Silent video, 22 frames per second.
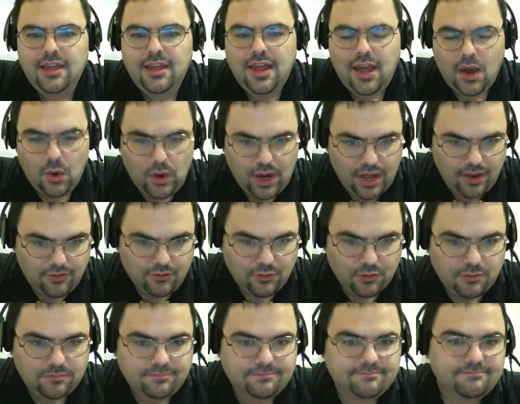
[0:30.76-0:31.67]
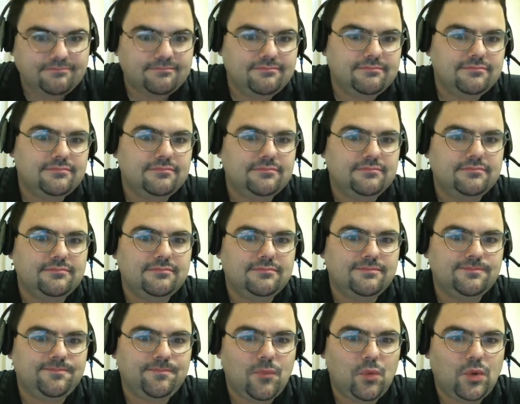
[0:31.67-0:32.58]
However,
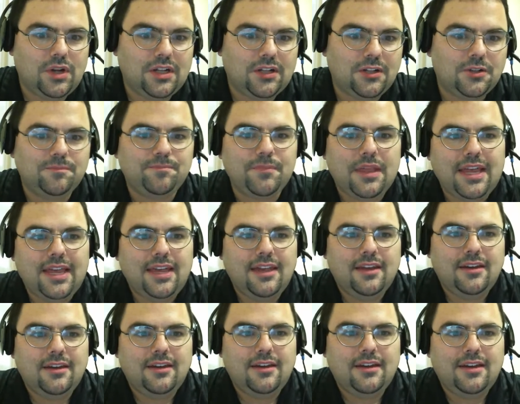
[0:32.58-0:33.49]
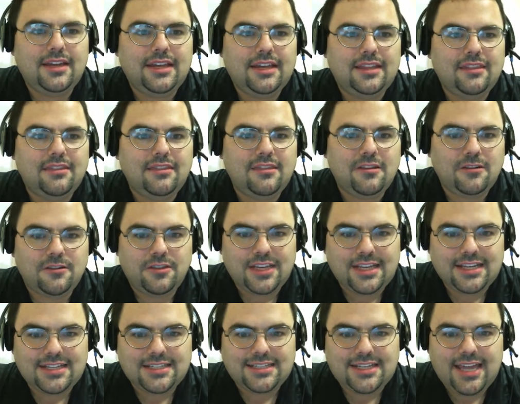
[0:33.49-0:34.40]
there are
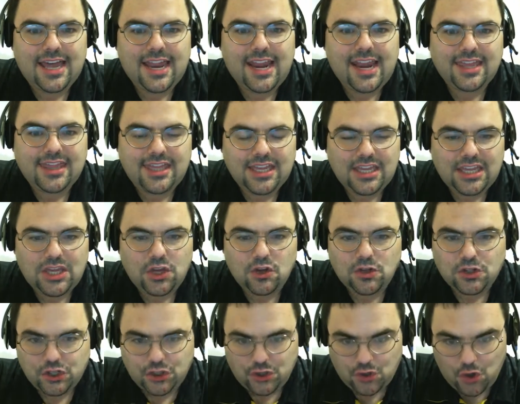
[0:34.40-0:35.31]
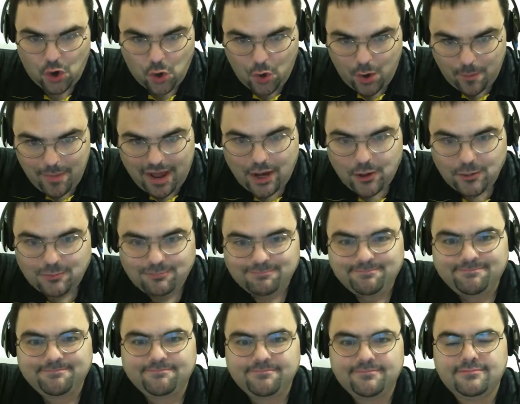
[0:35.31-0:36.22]
things that I think you should know about
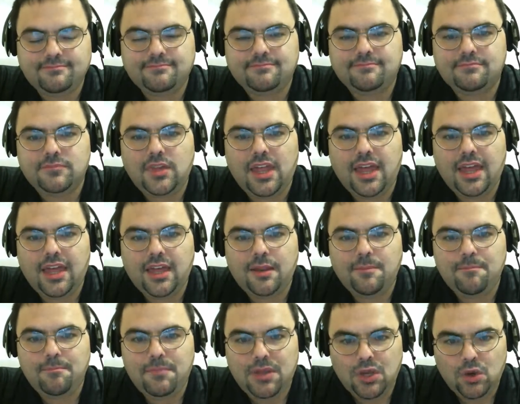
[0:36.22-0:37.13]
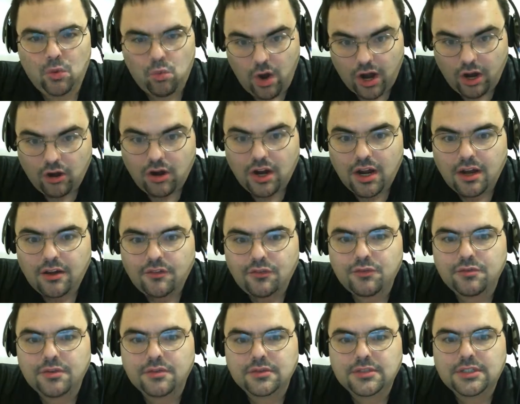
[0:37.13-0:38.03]
and be aware
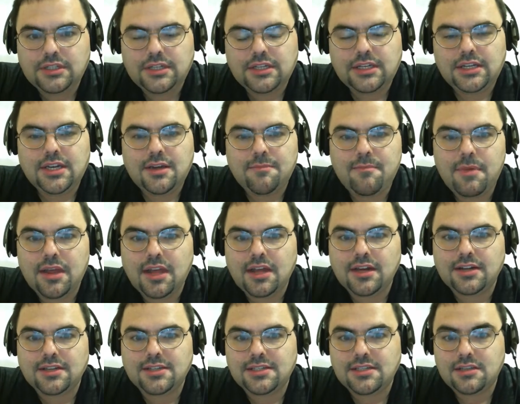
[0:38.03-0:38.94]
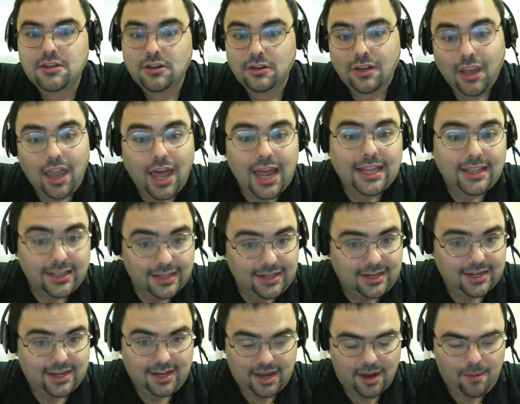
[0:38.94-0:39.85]
of because they're likely
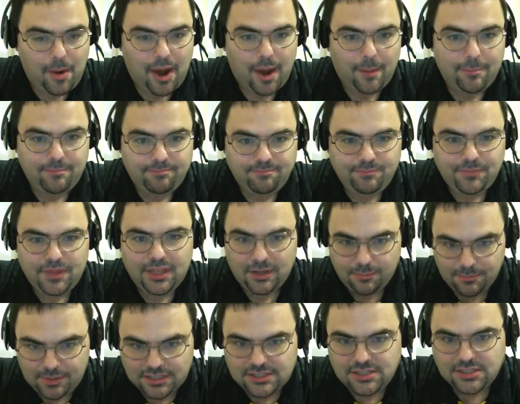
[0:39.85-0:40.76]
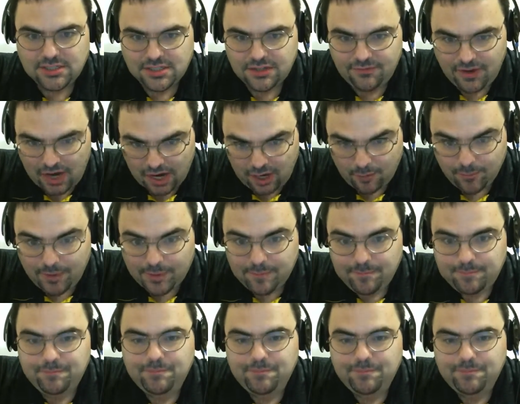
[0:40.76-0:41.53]
to come up in a business environment.